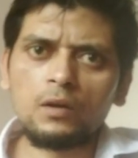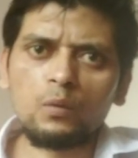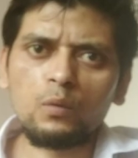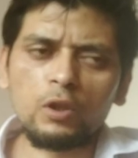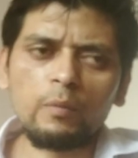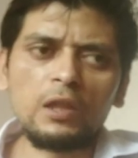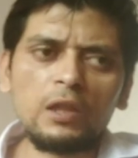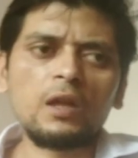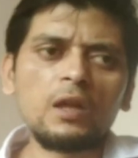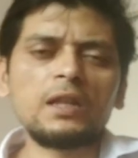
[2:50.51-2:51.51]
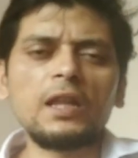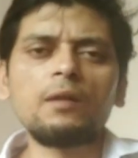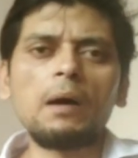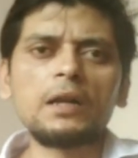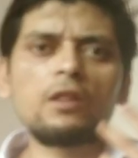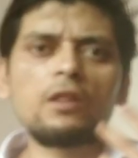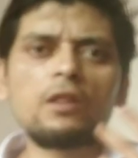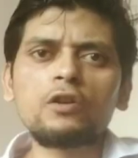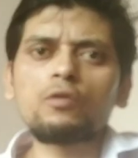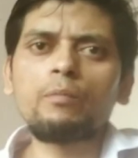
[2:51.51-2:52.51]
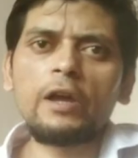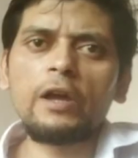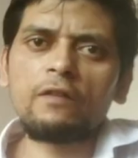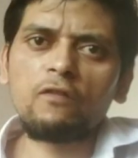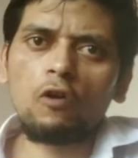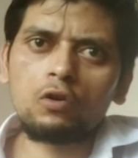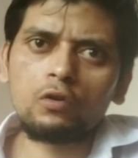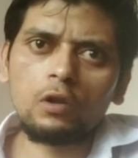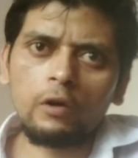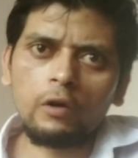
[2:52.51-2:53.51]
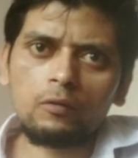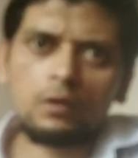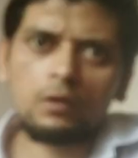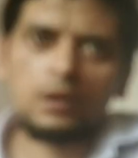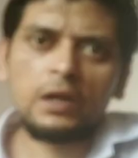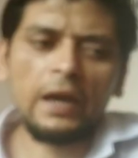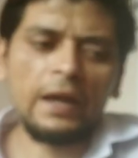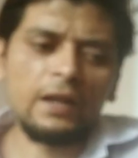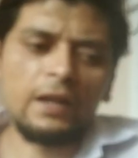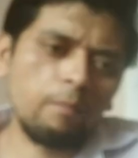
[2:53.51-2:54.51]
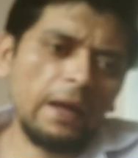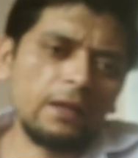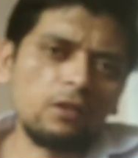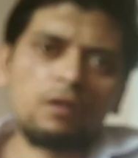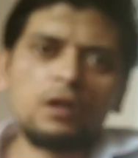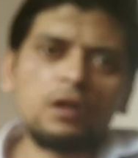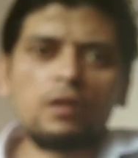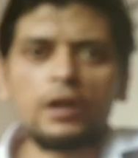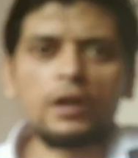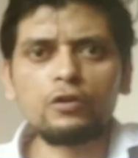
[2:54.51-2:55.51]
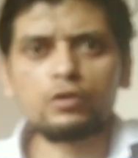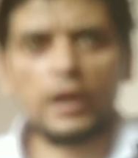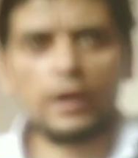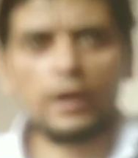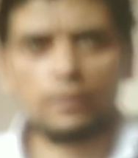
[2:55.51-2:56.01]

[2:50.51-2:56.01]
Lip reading: which means that the buttons started to break and fall onto the ground and his pants started to tear.